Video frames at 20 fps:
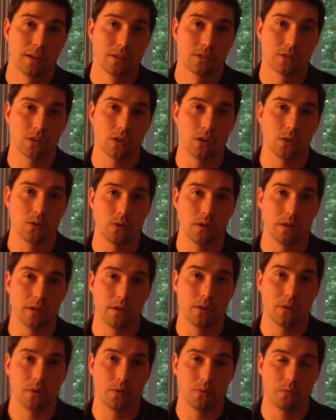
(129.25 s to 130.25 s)
So
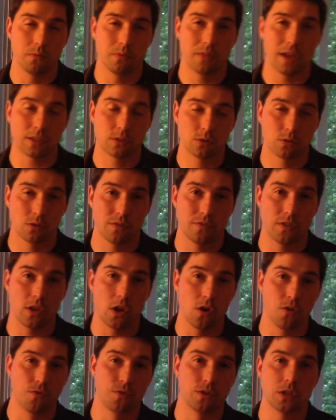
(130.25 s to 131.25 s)
that's sort of
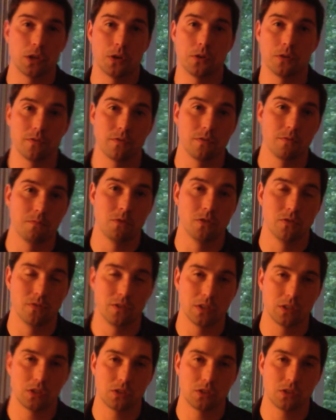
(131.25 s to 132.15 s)
the overtone of the movie,